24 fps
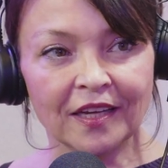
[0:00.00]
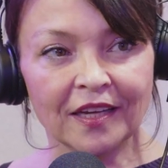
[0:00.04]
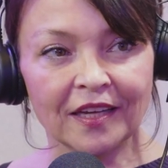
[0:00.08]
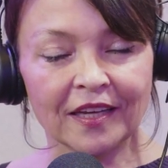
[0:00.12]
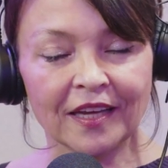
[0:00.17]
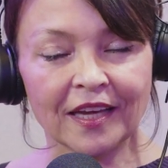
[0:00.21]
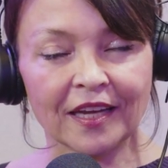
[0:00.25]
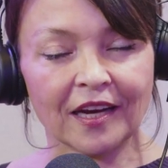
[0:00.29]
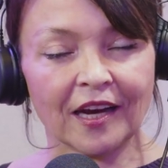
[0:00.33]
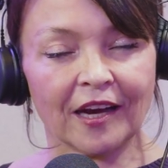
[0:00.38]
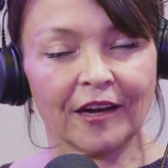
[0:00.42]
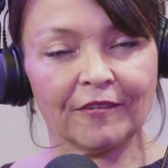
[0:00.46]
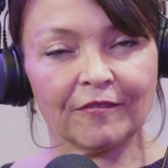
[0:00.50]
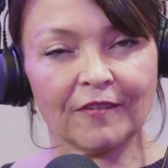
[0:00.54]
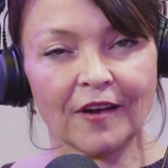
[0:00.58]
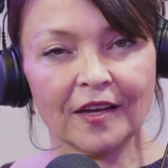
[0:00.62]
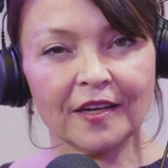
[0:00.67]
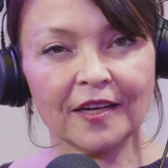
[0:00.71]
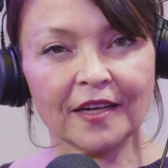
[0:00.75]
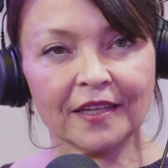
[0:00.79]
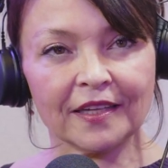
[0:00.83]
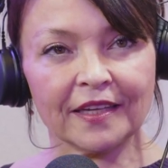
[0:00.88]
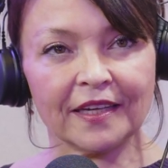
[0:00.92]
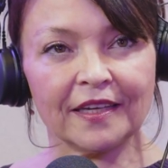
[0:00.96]
yet
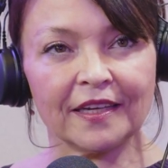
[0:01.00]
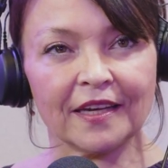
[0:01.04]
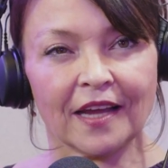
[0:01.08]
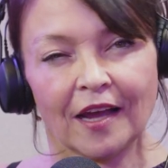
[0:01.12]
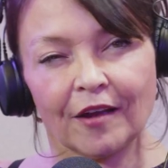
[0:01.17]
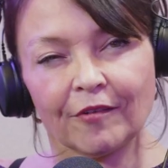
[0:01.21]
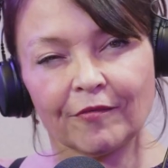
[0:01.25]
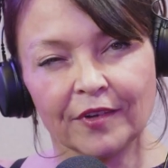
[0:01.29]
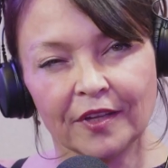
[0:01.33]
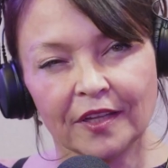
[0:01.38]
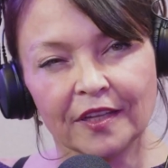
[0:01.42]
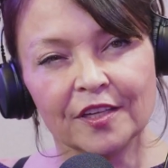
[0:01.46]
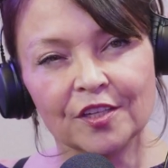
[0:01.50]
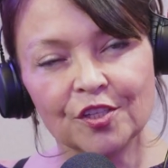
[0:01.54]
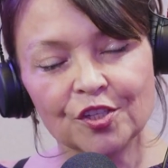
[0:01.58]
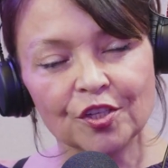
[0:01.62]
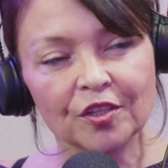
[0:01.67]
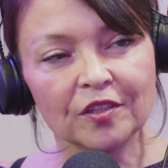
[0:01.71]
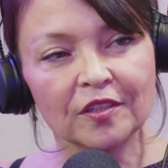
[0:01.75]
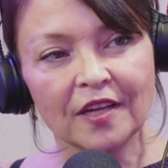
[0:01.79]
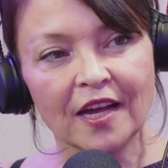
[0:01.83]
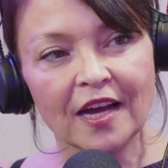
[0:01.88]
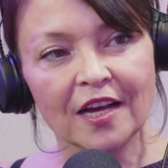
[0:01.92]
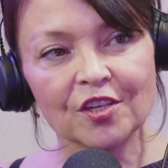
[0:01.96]
ironically not really
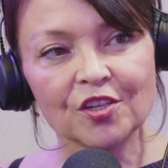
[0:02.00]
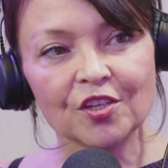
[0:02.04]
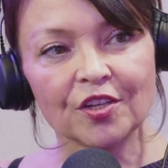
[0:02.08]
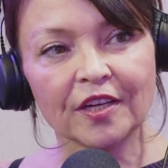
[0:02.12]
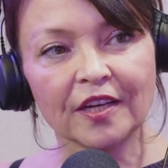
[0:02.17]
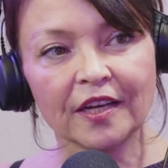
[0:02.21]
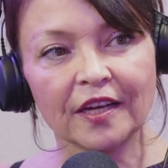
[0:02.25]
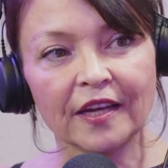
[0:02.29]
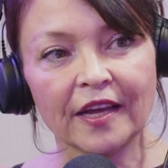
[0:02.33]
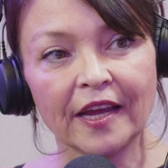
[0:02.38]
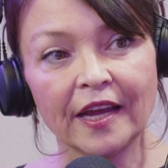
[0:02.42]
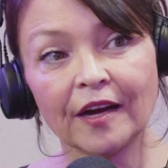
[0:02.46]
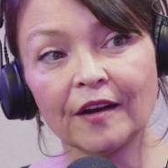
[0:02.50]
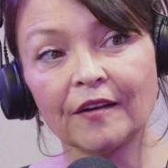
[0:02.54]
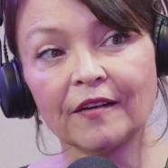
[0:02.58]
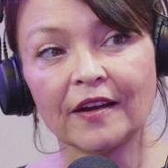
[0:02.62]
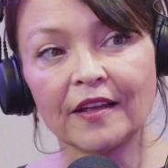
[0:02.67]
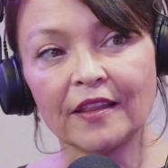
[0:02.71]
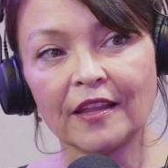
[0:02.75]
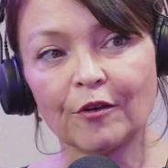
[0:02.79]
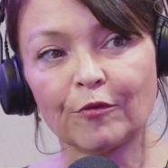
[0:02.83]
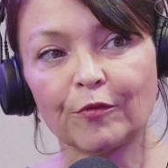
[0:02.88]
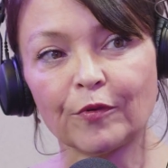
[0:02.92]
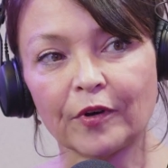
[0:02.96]
geologic
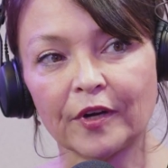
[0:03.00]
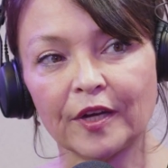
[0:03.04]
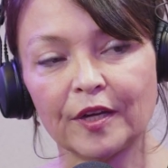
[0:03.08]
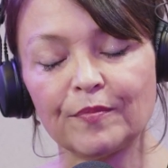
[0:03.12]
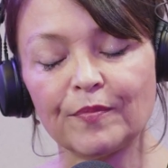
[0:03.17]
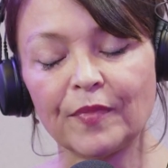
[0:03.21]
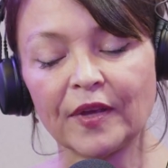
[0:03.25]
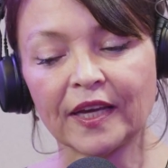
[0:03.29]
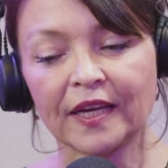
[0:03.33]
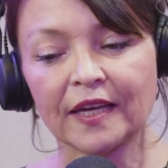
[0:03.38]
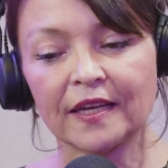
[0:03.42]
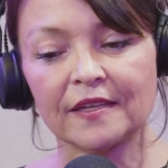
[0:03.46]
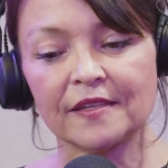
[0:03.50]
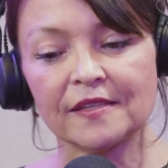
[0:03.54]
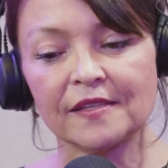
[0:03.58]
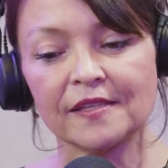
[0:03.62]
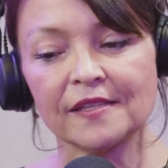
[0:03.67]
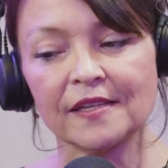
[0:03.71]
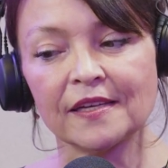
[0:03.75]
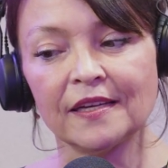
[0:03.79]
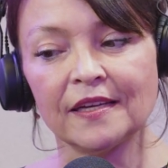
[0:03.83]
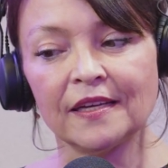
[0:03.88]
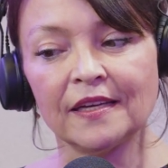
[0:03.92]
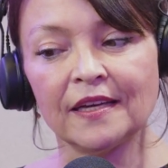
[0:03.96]
era that we're in, because